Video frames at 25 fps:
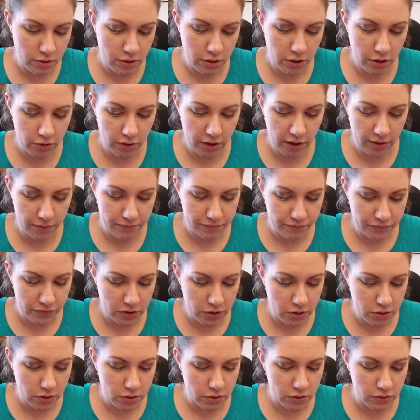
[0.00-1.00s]
Okay,
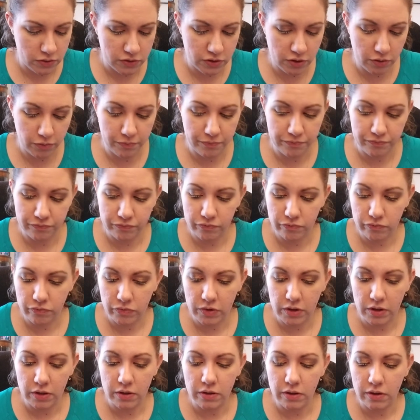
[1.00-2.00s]
so
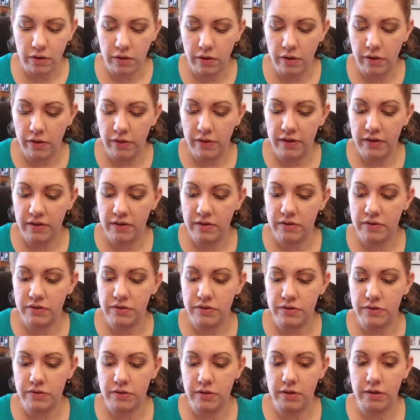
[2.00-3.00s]

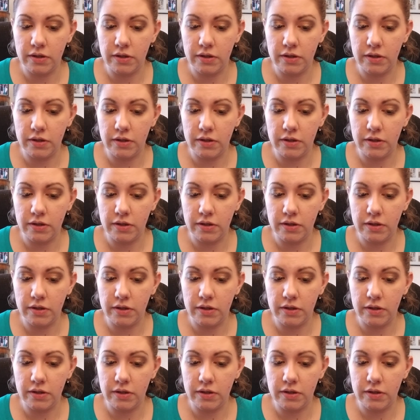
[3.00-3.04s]
this